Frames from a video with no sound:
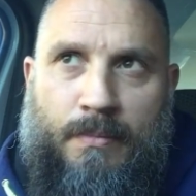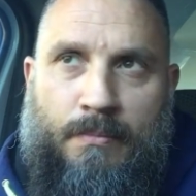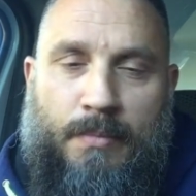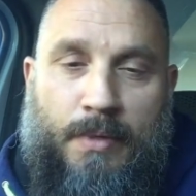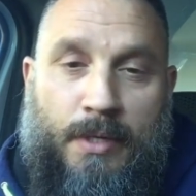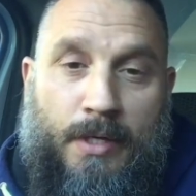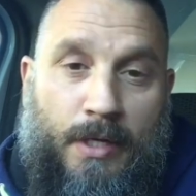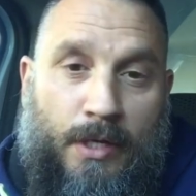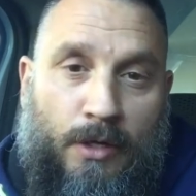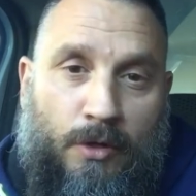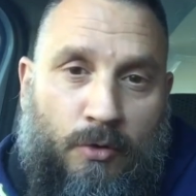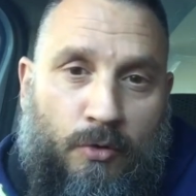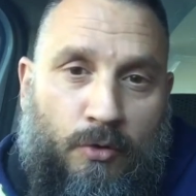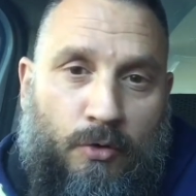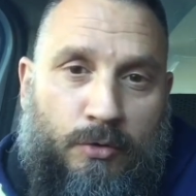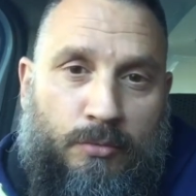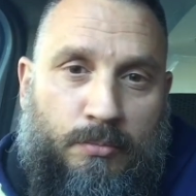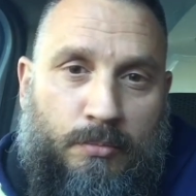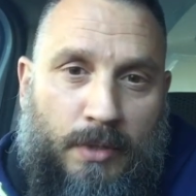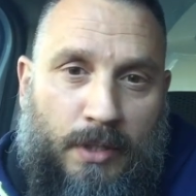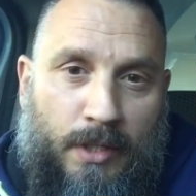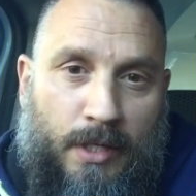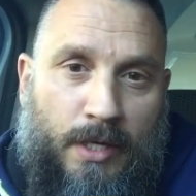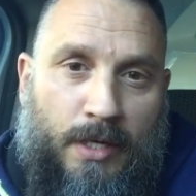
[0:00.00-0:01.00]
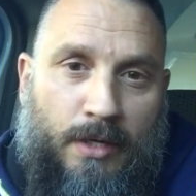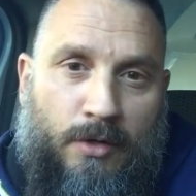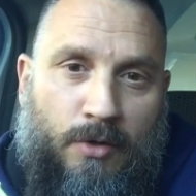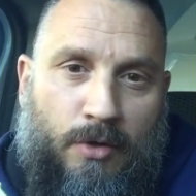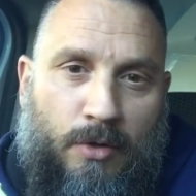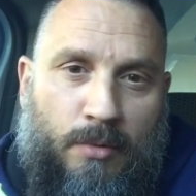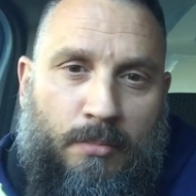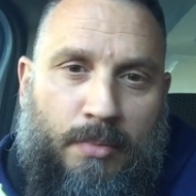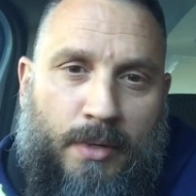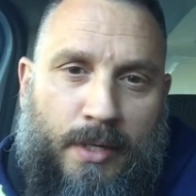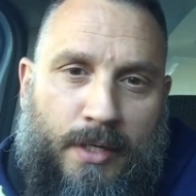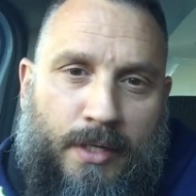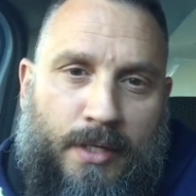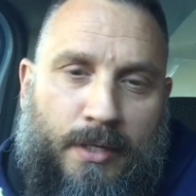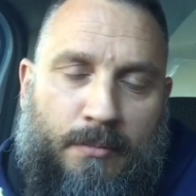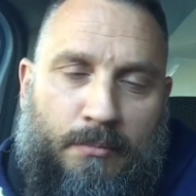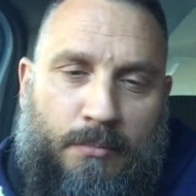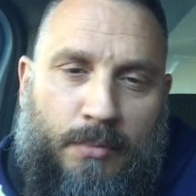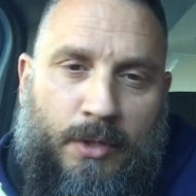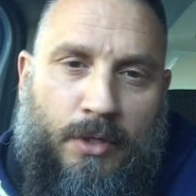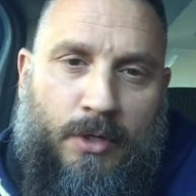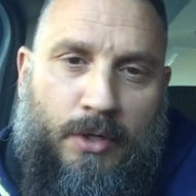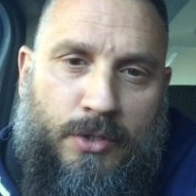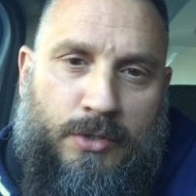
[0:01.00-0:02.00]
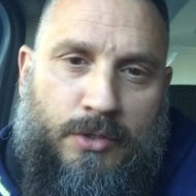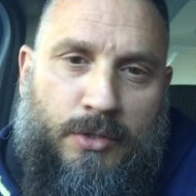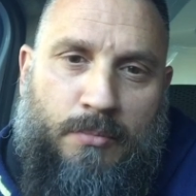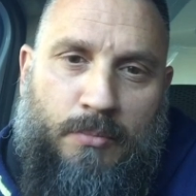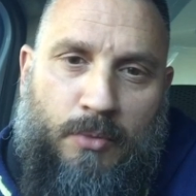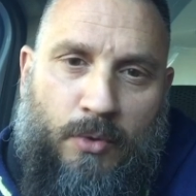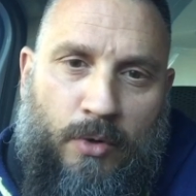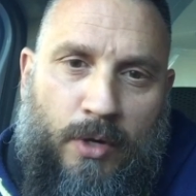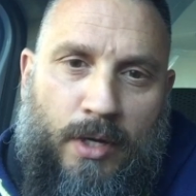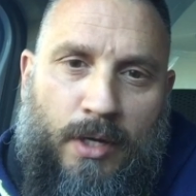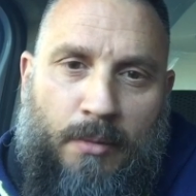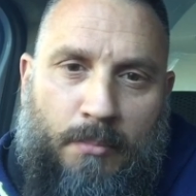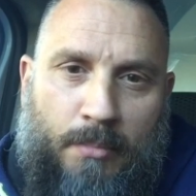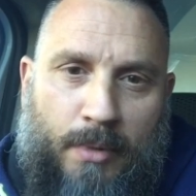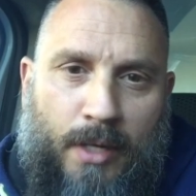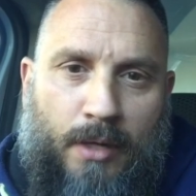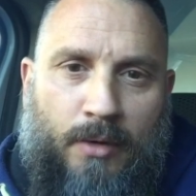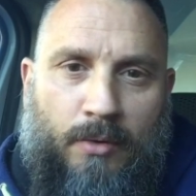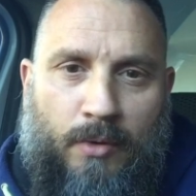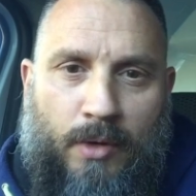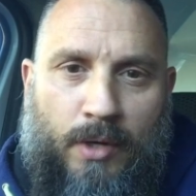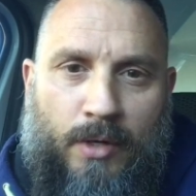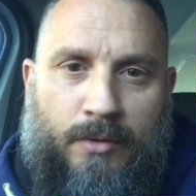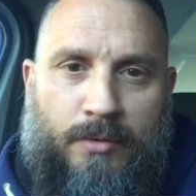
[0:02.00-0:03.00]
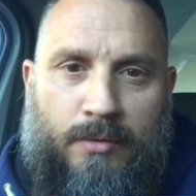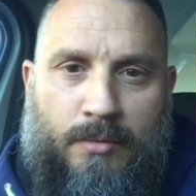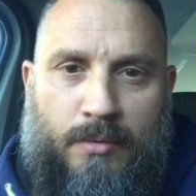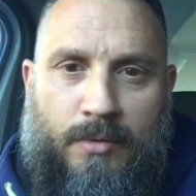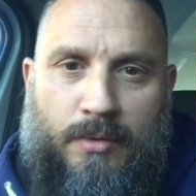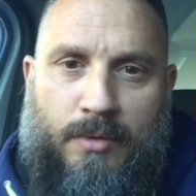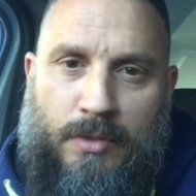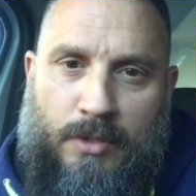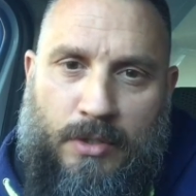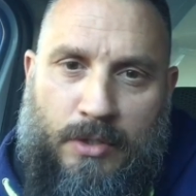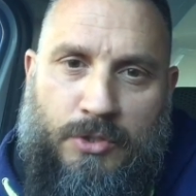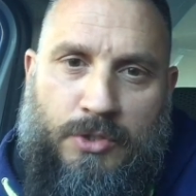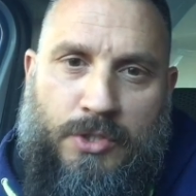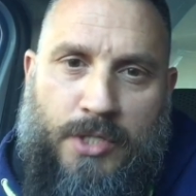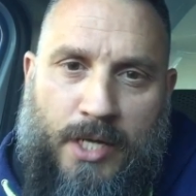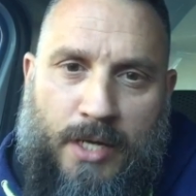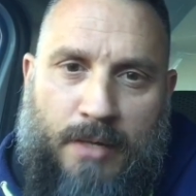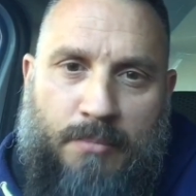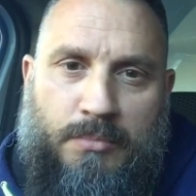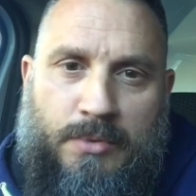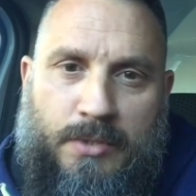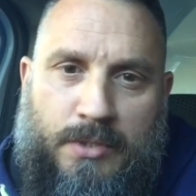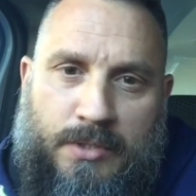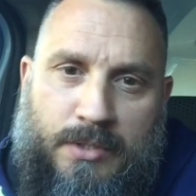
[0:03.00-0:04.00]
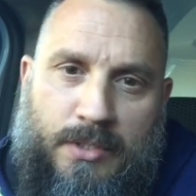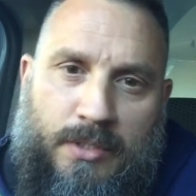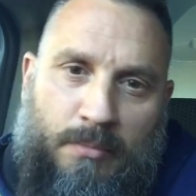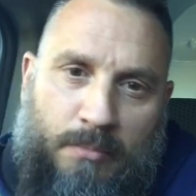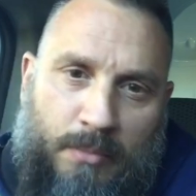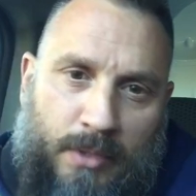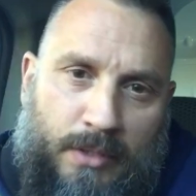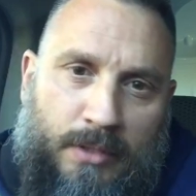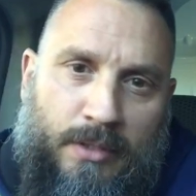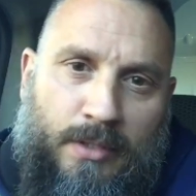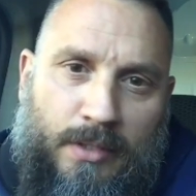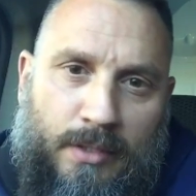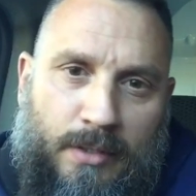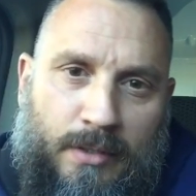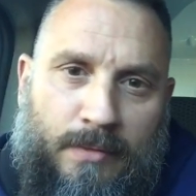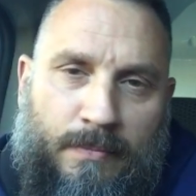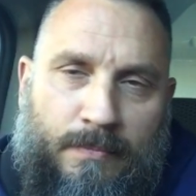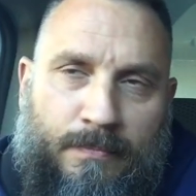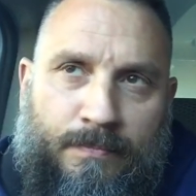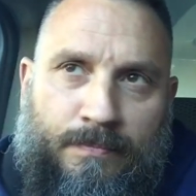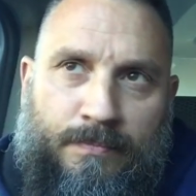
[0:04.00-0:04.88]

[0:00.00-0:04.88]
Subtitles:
But he called me Yacob, but because I'm Greek background, the James is Dimitri.